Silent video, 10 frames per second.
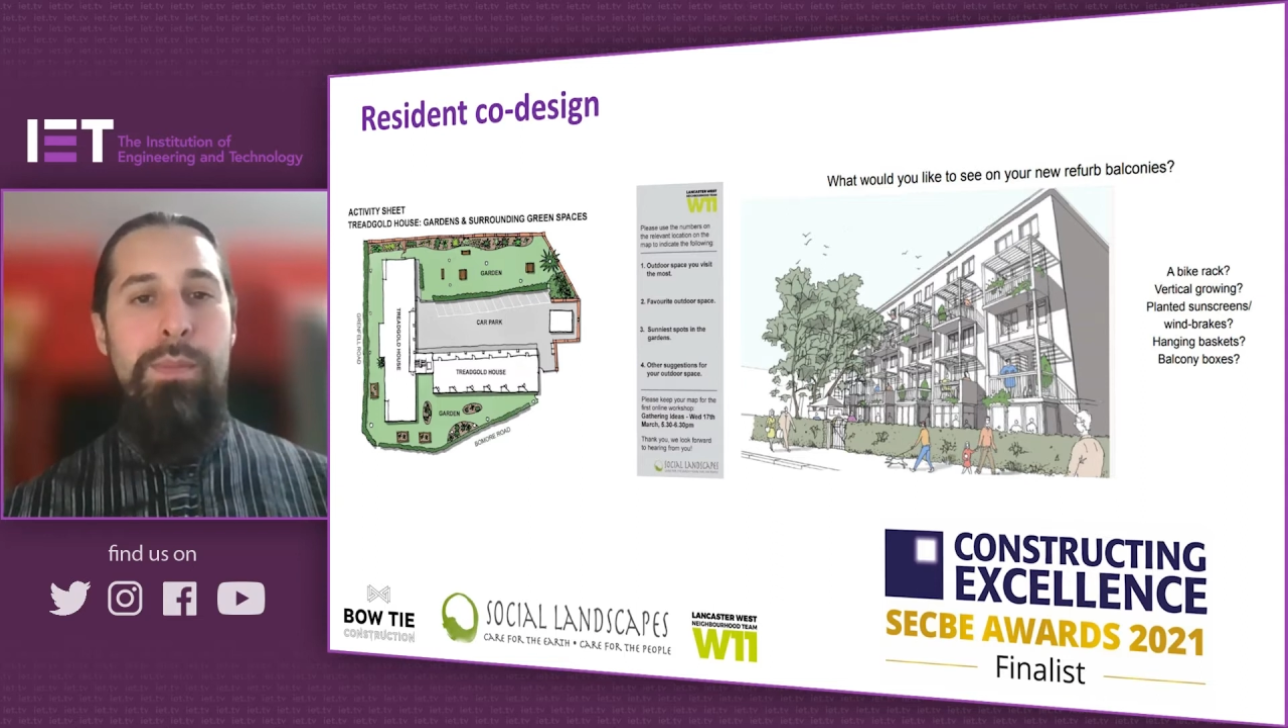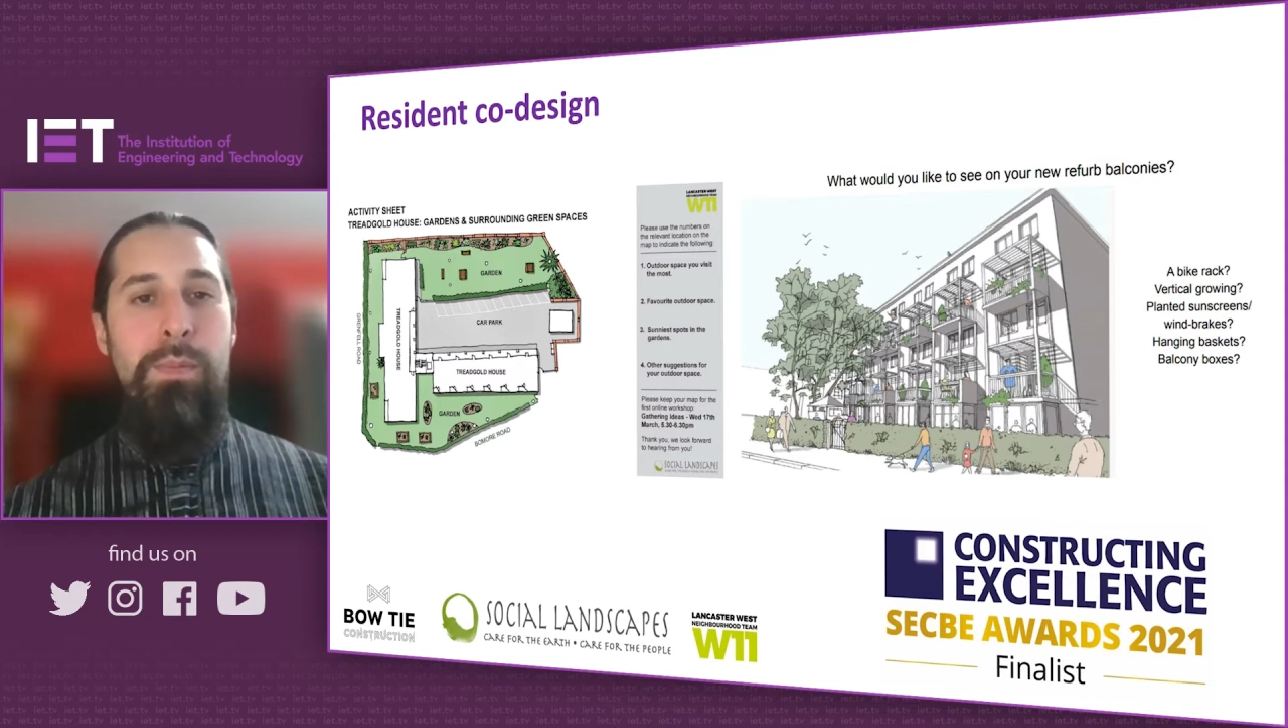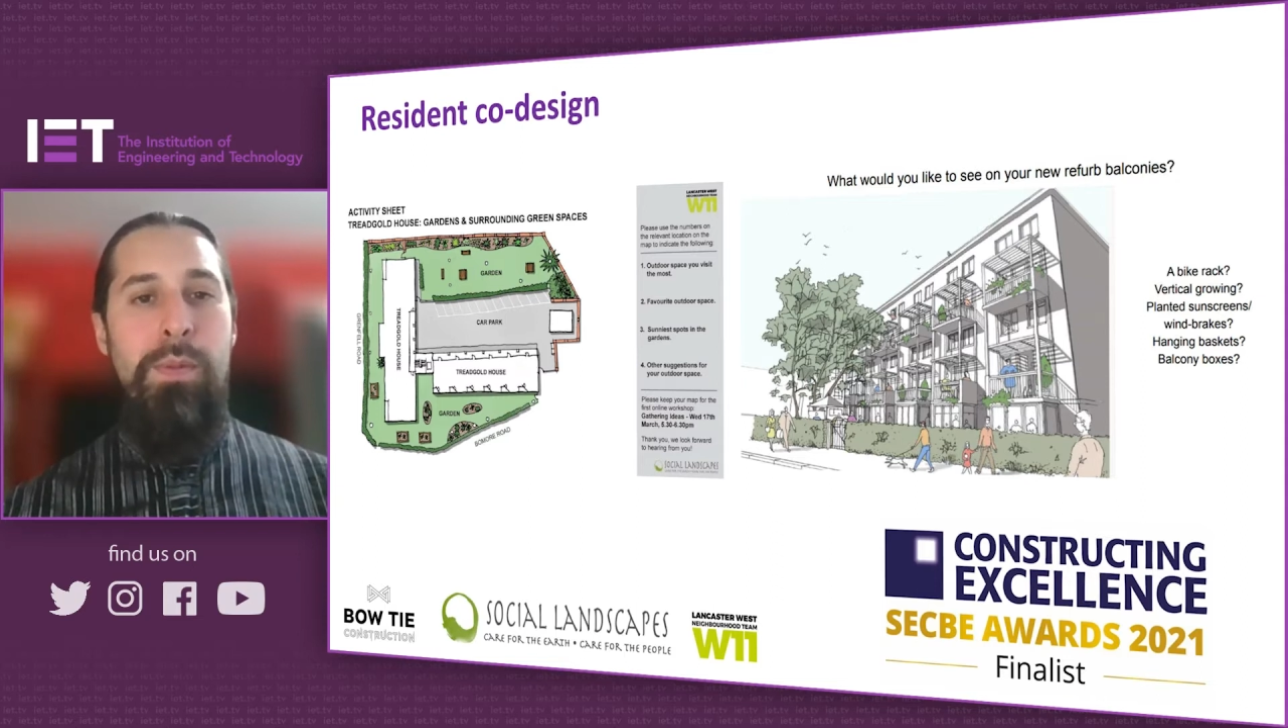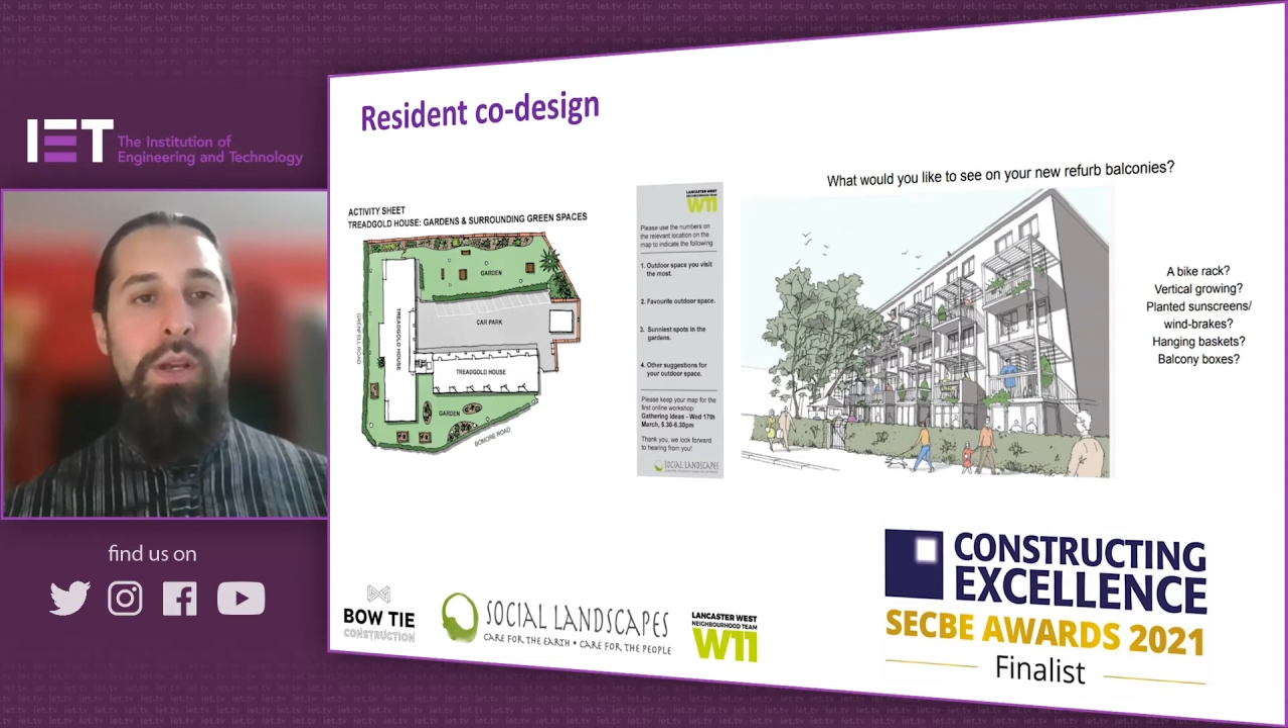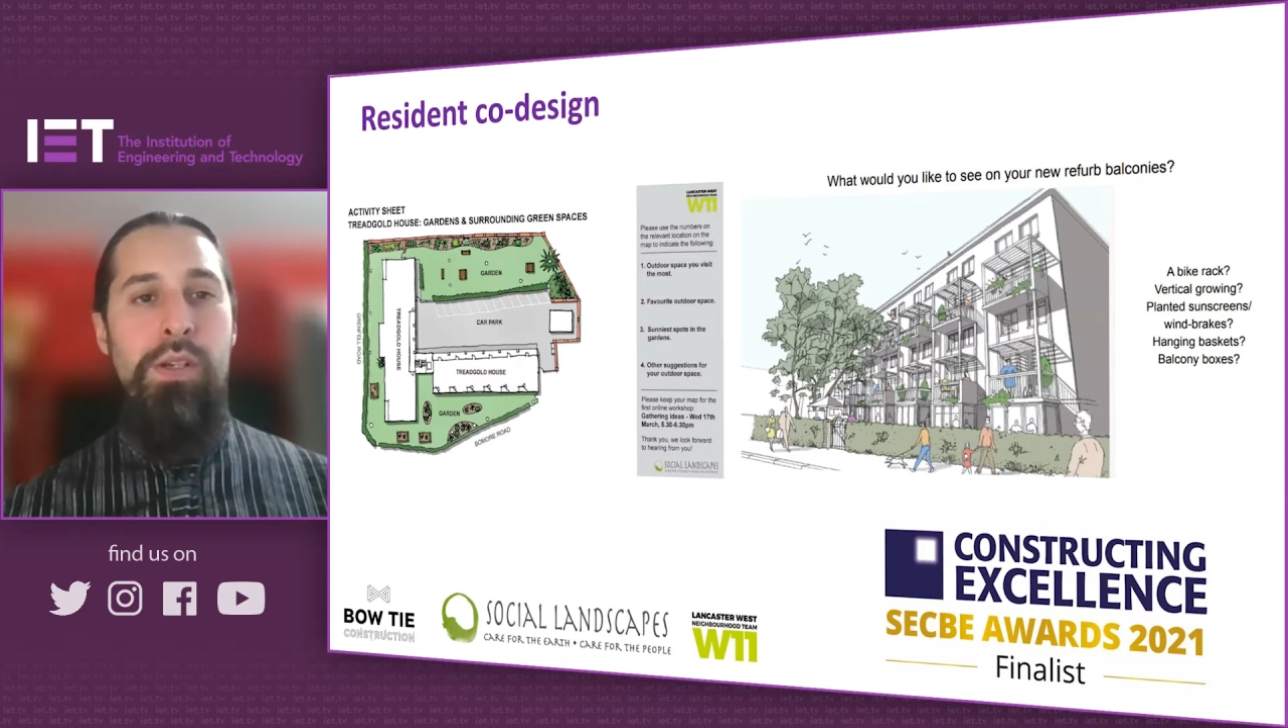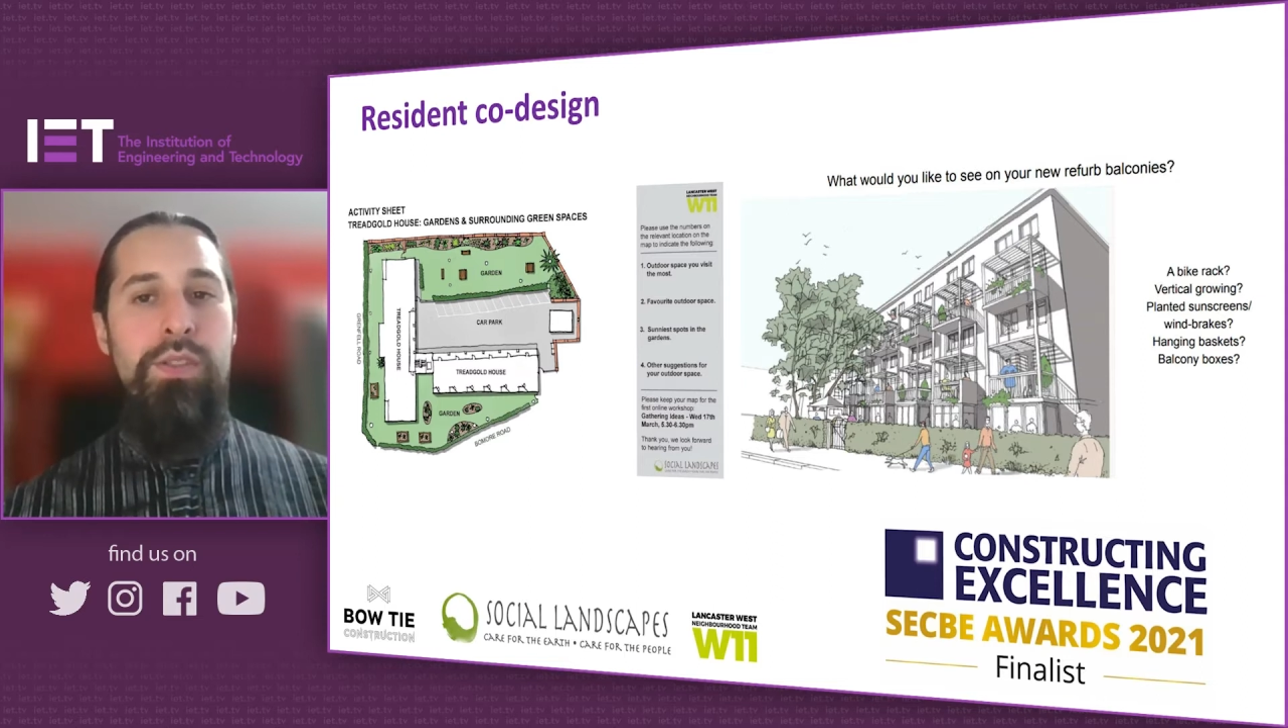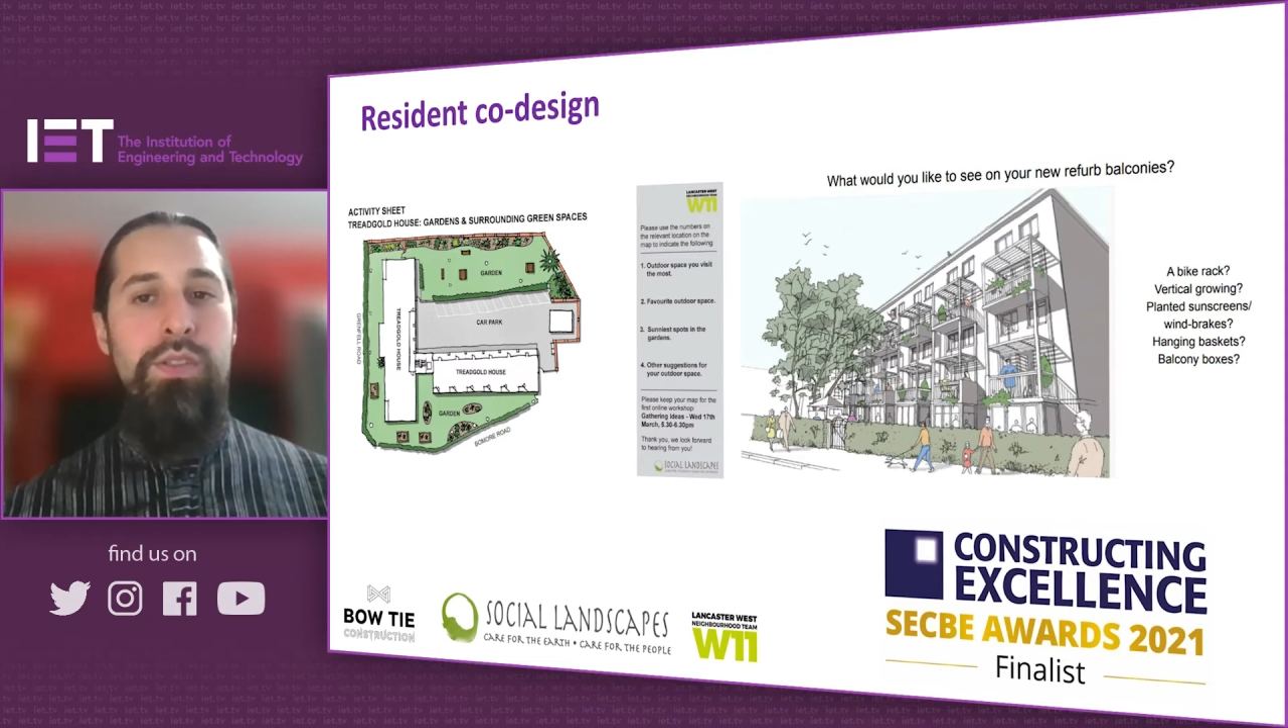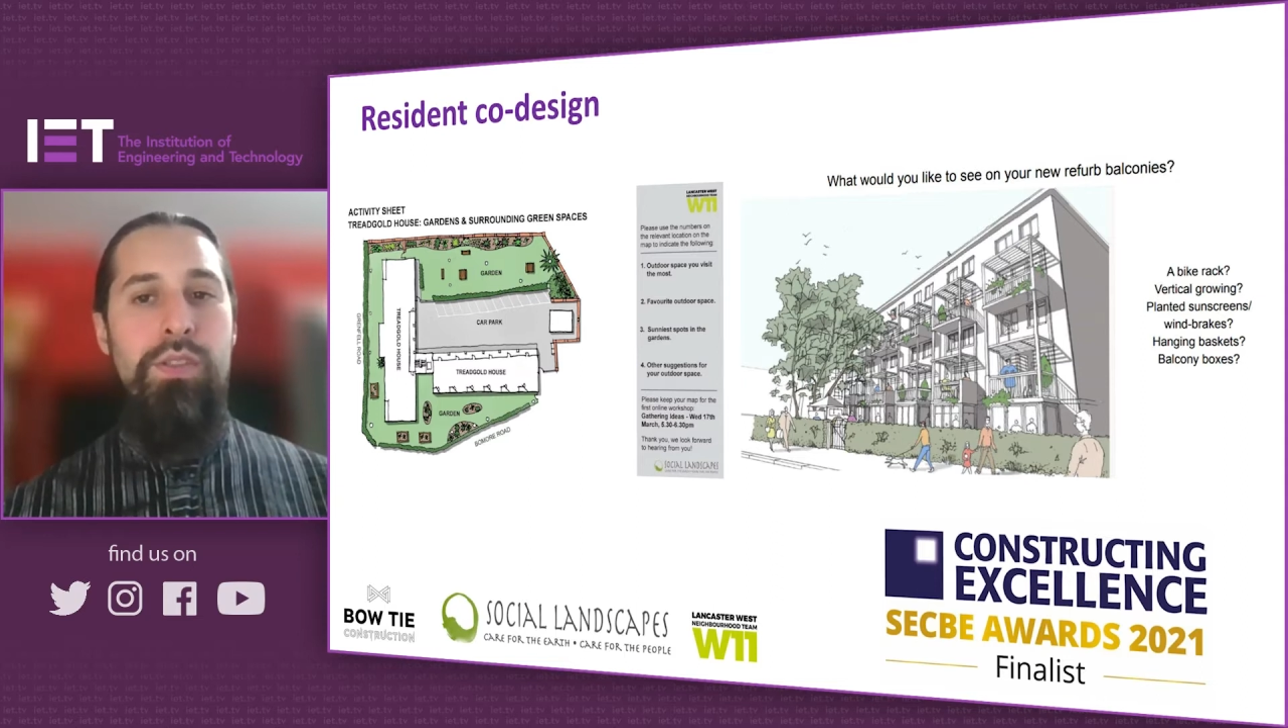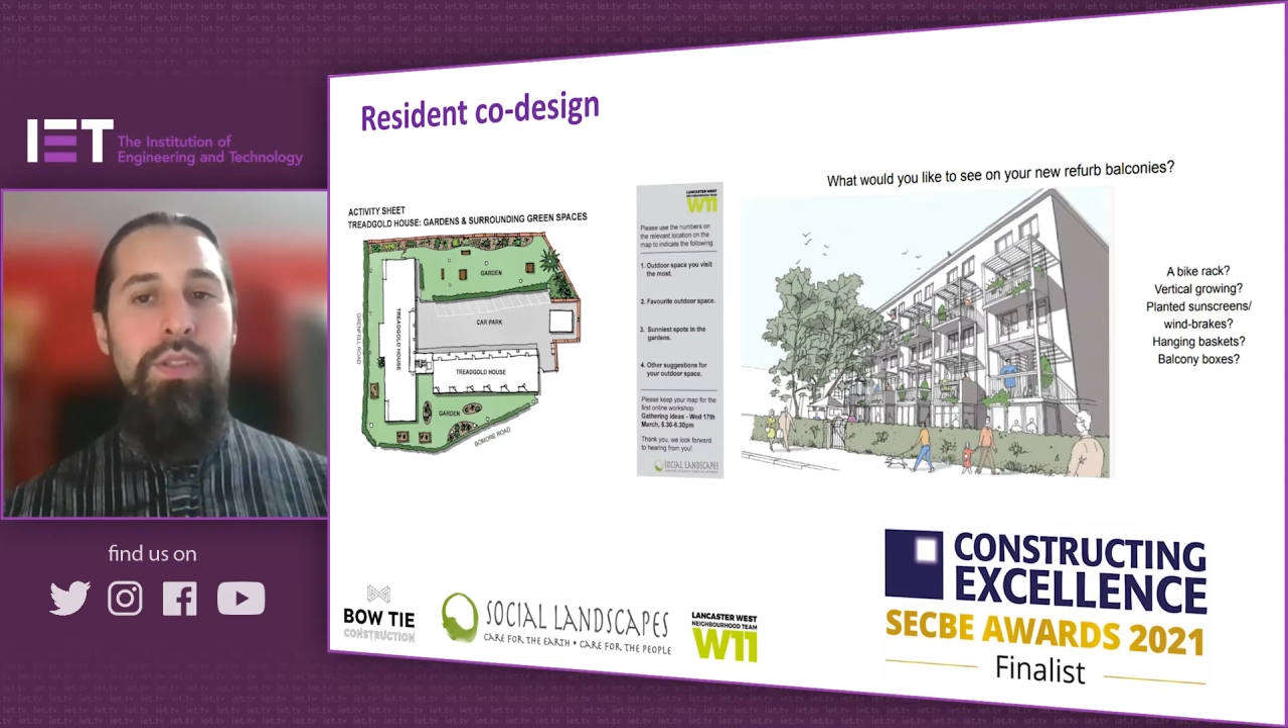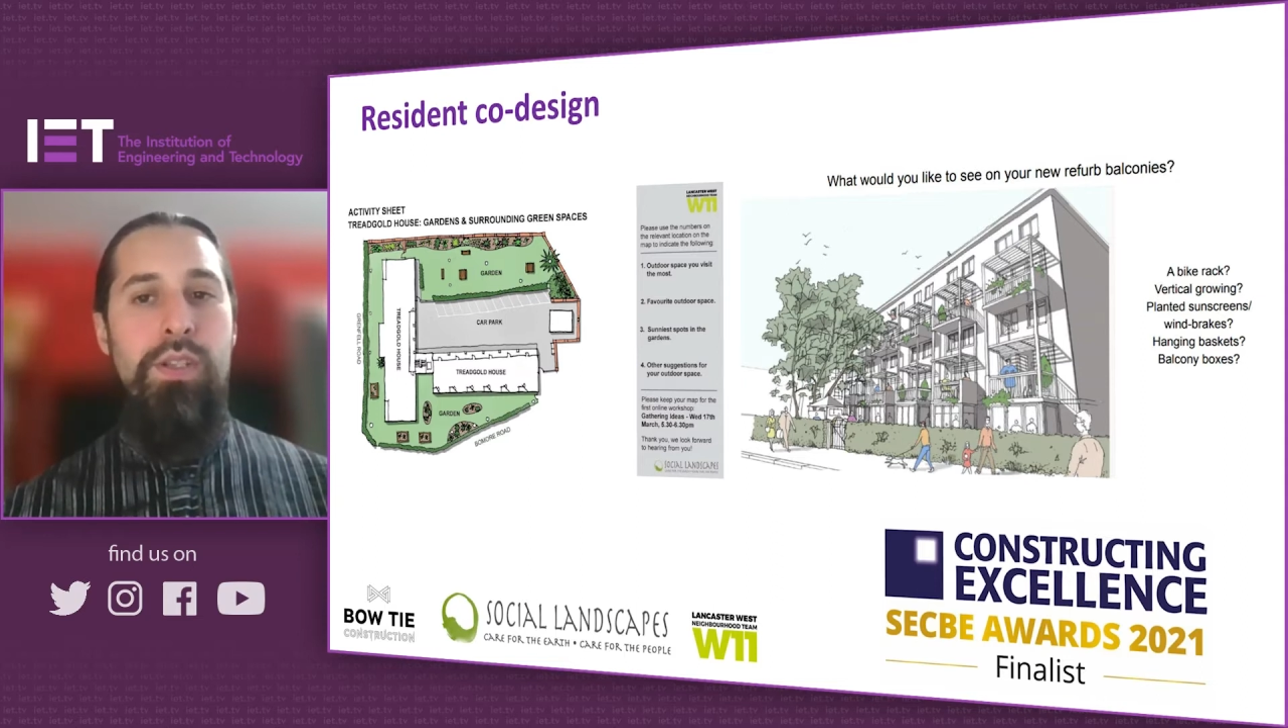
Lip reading: proposed,